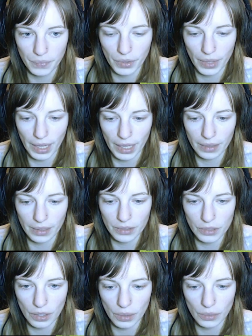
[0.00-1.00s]
Okay,
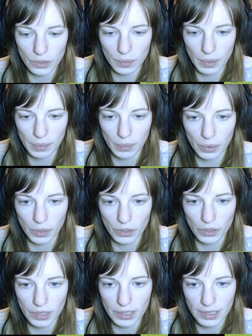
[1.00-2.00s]
let's go and do a bit more. I
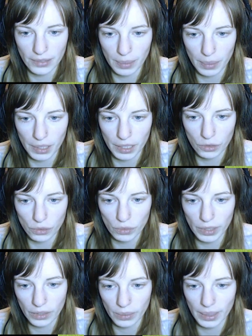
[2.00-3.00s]
do need to grab a
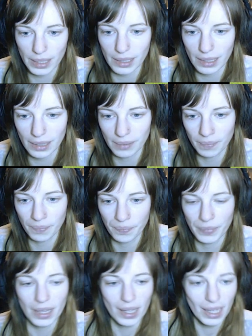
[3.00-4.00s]
drink quickly.
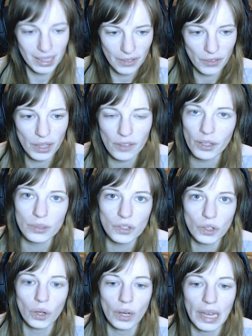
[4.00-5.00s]
It definitely feels a
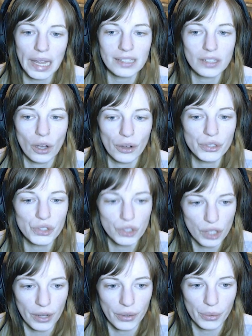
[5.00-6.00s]
lot less
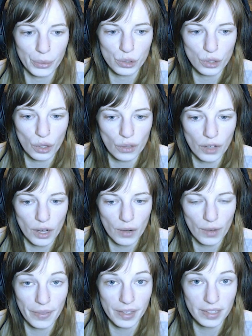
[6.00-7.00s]
hostile so far
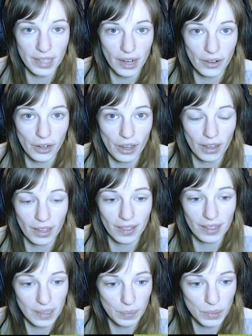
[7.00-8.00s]
around this area in
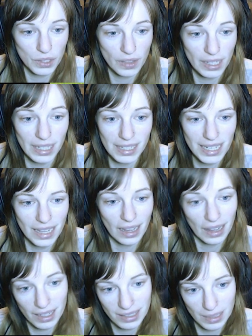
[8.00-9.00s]
this episode than it did in the
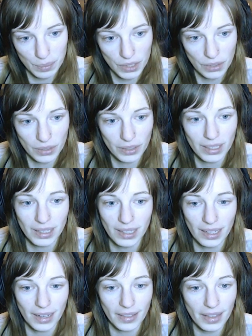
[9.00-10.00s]
last episode.
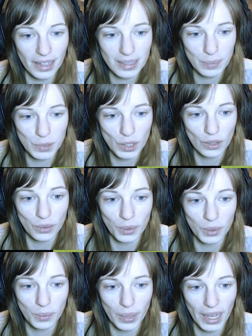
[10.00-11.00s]
In the last episode,
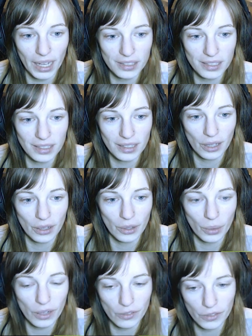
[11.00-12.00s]
we had
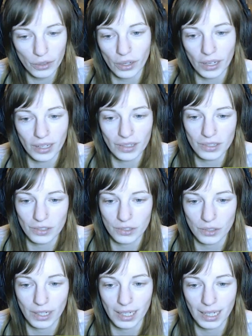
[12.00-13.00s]
quite a few guys
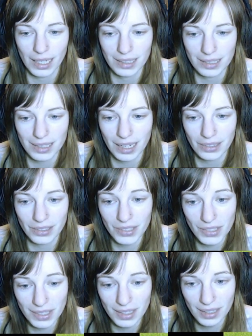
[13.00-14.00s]
try and attack us.